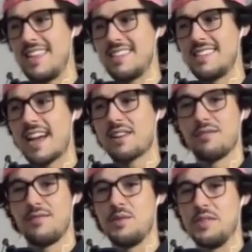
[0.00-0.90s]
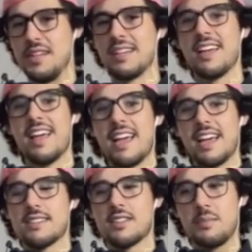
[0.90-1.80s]
that confusing.
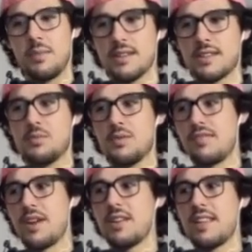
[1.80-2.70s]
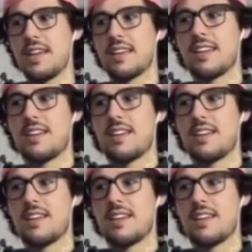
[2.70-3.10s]
Because like the process was very like